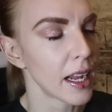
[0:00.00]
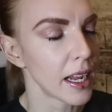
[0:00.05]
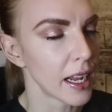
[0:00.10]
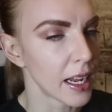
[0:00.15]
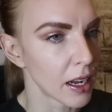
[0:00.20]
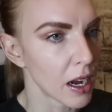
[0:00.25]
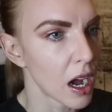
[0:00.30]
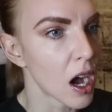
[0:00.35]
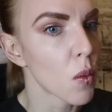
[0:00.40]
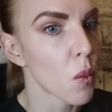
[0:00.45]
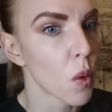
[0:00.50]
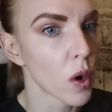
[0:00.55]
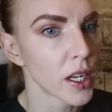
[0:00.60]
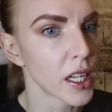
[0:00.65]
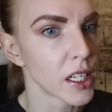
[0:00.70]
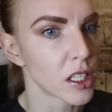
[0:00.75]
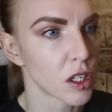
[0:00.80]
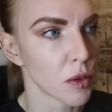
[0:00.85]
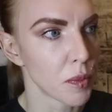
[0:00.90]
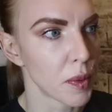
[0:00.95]
It, I
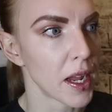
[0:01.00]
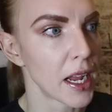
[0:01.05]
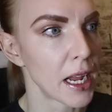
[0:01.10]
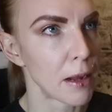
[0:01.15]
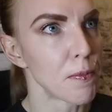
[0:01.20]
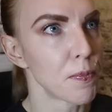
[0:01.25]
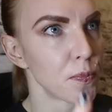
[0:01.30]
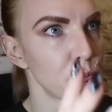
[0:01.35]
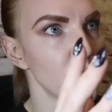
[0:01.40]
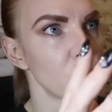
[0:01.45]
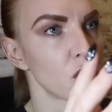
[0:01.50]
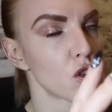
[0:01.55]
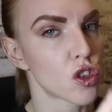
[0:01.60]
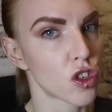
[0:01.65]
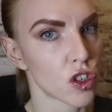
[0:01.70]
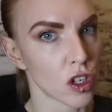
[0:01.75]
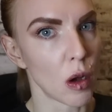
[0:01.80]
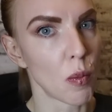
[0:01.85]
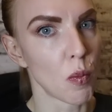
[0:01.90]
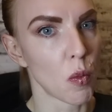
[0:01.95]
want it to be
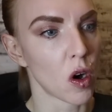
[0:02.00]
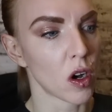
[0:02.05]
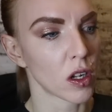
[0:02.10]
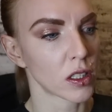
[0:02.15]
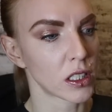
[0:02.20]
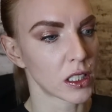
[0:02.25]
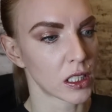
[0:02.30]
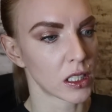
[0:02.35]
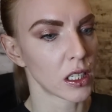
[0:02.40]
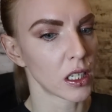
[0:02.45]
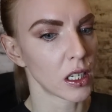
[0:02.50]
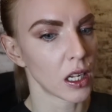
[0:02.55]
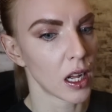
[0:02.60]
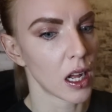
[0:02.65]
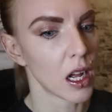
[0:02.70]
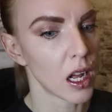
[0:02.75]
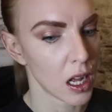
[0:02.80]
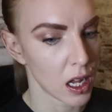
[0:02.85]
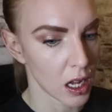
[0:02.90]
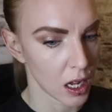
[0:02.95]
somewhat
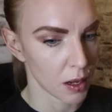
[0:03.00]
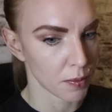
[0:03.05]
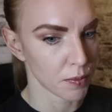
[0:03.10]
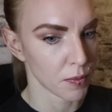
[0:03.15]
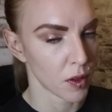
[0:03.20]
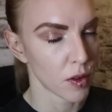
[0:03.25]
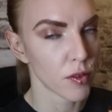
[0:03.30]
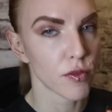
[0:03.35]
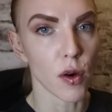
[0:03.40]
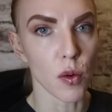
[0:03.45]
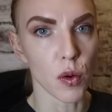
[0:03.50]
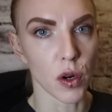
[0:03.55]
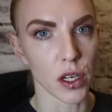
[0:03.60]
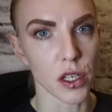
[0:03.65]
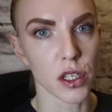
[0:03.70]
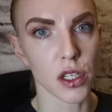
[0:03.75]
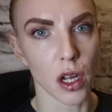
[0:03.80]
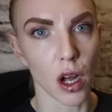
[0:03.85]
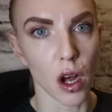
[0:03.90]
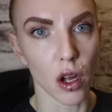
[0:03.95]
um,
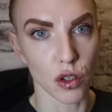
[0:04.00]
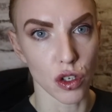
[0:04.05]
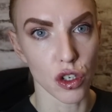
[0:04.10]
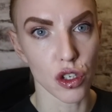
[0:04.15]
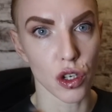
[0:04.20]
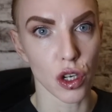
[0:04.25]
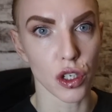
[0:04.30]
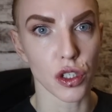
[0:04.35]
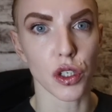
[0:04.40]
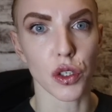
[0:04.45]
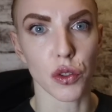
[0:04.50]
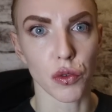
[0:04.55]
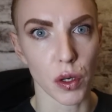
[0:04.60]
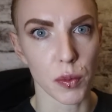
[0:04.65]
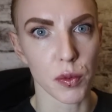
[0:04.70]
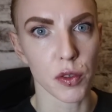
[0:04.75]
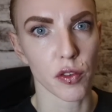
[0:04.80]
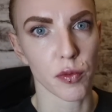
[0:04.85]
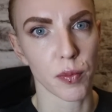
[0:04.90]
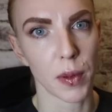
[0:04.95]
focused on certain
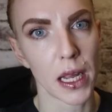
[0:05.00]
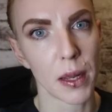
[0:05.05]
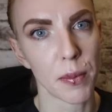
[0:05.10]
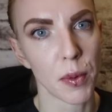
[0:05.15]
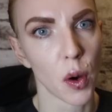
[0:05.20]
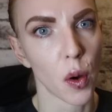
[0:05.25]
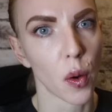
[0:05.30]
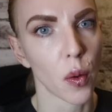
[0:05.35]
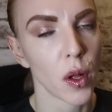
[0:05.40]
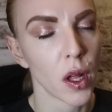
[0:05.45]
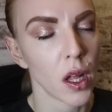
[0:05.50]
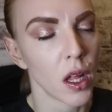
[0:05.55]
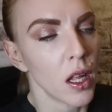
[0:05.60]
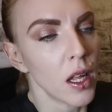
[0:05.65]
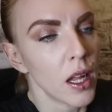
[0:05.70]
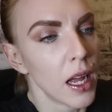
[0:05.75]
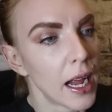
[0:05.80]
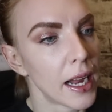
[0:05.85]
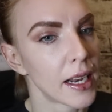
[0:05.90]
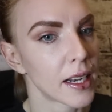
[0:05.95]
groups of people
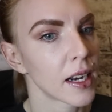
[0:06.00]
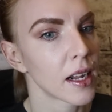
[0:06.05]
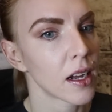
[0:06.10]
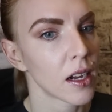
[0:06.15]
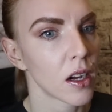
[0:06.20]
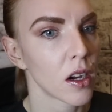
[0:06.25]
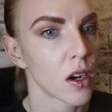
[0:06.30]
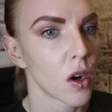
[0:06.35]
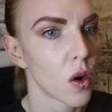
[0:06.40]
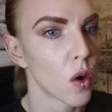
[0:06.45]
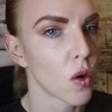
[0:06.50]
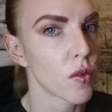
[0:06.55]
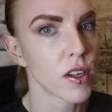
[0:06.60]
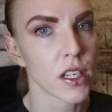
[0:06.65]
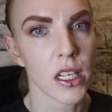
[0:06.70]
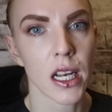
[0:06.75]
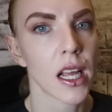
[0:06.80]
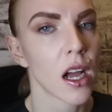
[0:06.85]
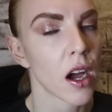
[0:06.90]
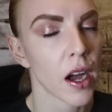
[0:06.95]
and
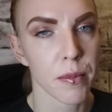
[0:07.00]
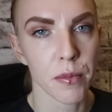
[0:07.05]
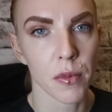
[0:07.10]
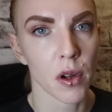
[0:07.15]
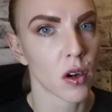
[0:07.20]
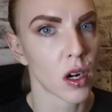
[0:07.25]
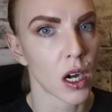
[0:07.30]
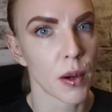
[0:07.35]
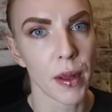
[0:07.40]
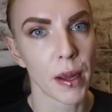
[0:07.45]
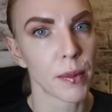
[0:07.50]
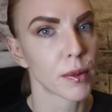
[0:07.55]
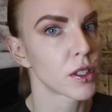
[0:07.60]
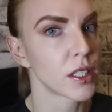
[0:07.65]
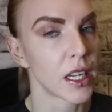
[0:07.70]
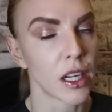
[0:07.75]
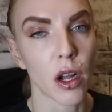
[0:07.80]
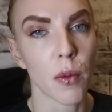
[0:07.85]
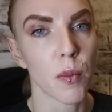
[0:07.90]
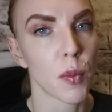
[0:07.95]
obviously I'm not going to be able to
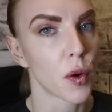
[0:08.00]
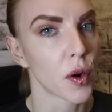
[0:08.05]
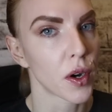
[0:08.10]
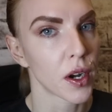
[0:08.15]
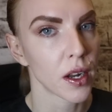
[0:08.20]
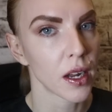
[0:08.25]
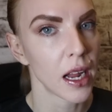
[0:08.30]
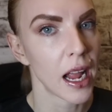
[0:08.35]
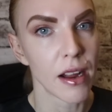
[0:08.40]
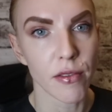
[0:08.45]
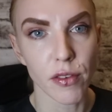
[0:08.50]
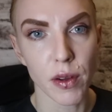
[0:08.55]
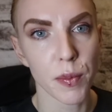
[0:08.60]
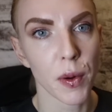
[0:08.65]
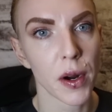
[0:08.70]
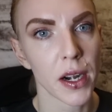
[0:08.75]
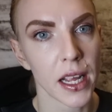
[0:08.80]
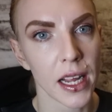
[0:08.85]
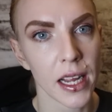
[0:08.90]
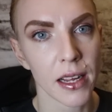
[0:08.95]
take on board
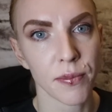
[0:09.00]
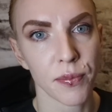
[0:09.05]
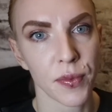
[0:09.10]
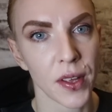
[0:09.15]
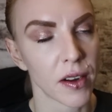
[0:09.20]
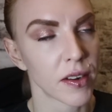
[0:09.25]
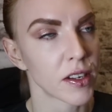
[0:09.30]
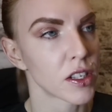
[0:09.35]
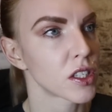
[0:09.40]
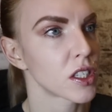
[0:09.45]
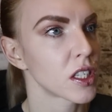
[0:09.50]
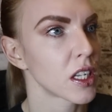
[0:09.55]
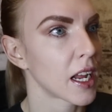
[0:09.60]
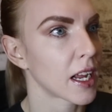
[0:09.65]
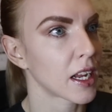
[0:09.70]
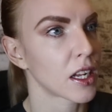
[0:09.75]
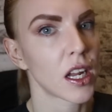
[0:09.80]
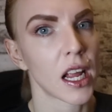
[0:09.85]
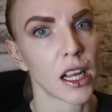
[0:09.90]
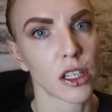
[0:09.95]
everybody. There is
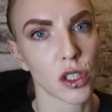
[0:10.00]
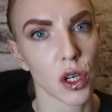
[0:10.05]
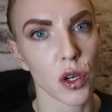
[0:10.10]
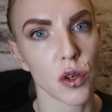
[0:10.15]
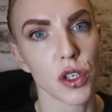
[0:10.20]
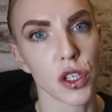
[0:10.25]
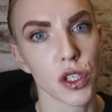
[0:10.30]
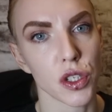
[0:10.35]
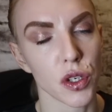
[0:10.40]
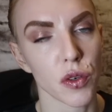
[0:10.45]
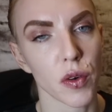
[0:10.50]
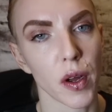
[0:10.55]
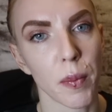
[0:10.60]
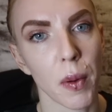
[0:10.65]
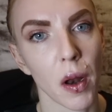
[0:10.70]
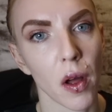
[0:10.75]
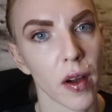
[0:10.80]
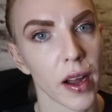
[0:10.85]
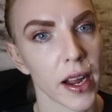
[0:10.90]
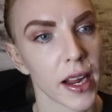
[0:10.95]
exclusion do
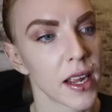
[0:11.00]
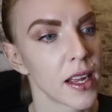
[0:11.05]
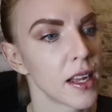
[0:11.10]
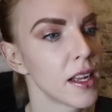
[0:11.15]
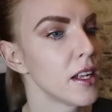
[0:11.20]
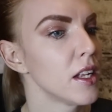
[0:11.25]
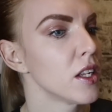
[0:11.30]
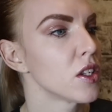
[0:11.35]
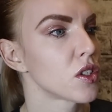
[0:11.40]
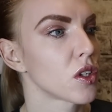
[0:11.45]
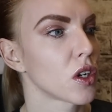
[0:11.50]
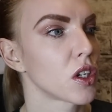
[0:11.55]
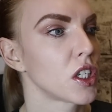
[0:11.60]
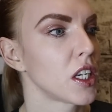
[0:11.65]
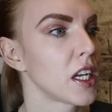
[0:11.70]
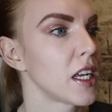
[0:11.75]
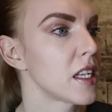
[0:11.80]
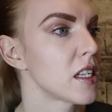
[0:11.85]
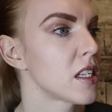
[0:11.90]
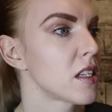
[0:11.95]
apply
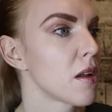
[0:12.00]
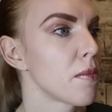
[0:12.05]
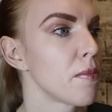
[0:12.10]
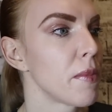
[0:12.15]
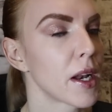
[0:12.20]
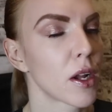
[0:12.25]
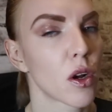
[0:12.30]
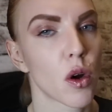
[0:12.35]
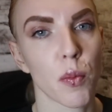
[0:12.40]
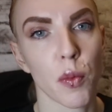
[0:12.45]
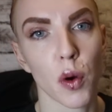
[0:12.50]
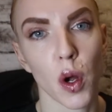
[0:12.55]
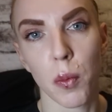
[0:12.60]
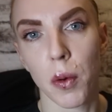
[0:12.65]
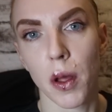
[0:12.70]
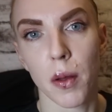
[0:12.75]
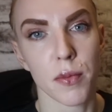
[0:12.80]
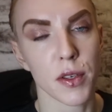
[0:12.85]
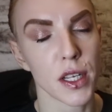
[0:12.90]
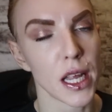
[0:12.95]
such as medical
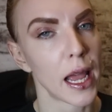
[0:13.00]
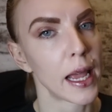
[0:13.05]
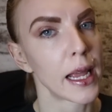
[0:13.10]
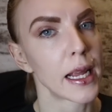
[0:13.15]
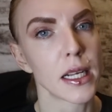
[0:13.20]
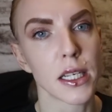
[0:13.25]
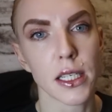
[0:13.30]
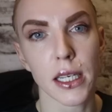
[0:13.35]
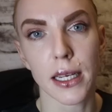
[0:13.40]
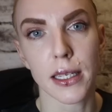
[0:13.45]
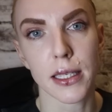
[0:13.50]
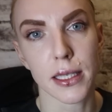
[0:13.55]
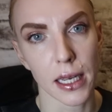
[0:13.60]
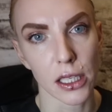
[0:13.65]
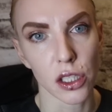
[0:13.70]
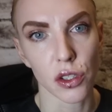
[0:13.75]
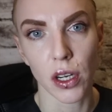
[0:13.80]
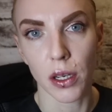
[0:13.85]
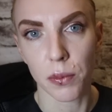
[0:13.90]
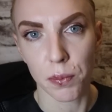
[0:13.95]
problems, age,
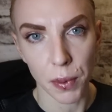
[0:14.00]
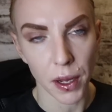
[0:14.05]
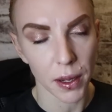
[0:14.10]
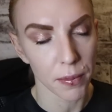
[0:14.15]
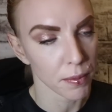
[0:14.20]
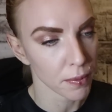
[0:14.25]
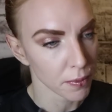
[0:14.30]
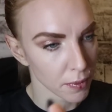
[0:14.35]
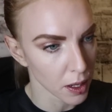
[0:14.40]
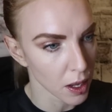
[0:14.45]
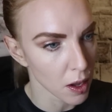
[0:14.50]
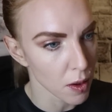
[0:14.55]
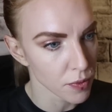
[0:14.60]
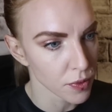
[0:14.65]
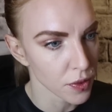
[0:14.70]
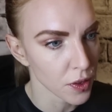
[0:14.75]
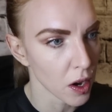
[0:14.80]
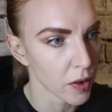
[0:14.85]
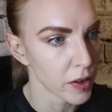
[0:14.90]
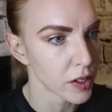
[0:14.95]
etc. But
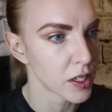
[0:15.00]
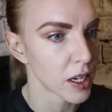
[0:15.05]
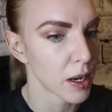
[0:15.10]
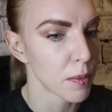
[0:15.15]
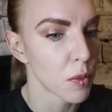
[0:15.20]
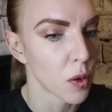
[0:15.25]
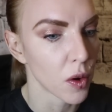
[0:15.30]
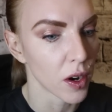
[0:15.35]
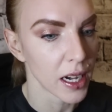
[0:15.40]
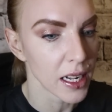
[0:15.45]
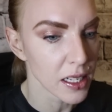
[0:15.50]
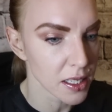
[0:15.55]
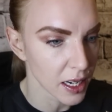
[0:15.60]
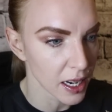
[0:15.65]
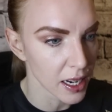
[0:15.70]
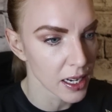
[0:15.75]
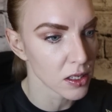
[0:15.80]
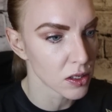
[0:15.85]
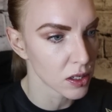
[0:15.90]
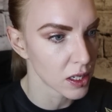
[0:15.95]
I'll go into that more. Let's
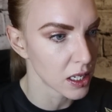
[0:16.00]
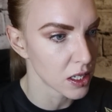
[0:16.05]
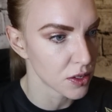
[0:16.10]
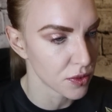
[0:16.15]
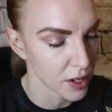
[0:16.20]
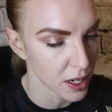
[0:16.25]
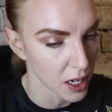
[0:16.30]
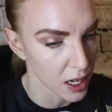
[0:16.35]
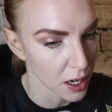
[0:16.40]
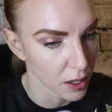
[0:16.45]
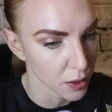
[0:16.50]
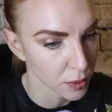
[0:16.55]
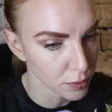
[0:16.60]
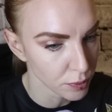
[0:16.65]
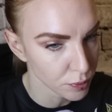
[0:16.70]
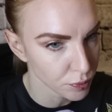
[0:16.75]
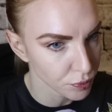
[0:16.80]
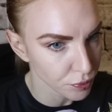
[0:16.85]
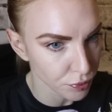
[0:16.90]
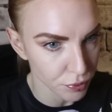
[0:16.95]
get into this
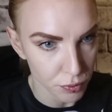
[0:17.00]
video.